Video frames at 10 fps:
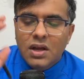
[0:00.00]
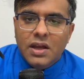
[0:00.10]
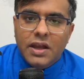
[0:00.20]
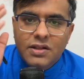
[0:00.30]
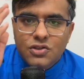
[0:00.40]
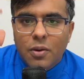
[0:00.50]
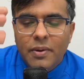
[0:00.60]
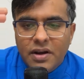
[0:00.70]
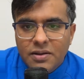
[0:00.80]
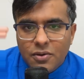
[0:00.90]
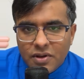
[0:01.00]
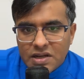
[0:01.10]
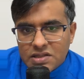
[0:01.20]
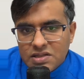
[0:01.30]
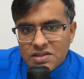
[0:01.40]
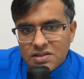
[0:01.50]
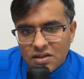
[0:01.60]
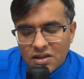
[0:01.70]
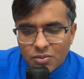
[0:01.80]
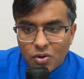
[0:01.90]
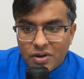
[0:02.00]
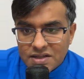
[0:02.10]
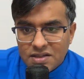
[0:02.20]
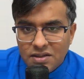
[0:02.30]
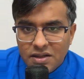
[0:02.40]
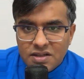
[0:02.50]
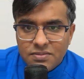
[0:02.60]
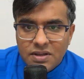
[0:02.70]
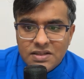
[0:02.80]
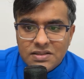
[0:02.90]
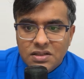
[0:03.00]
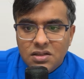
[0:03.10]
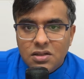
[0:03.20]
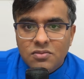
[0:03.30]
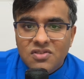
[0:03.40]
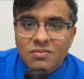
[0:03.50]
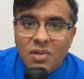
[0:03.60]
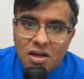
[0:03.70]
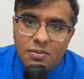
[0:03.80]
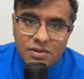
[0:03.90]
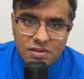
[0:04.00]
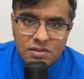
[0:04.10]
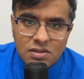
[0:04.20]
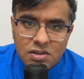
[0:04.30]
In geometric progressions, the progression takes place in terms of multiples.